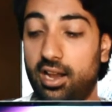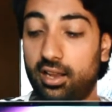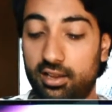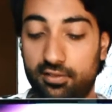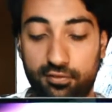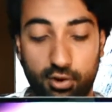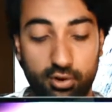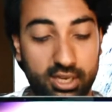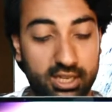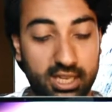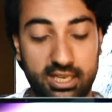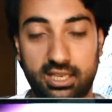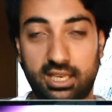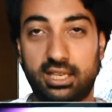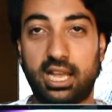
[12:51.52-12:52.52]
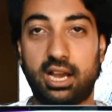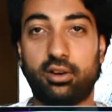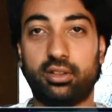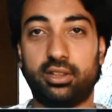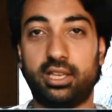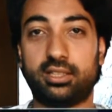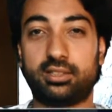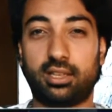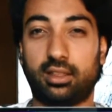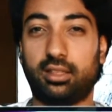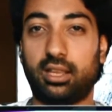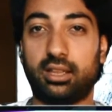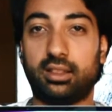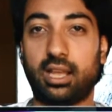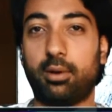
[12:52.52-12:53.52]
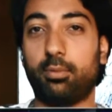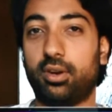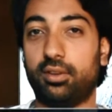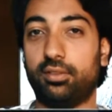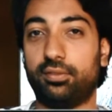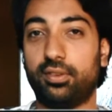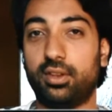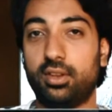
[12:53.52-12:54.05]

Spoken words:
If only they did that on this, I think that would have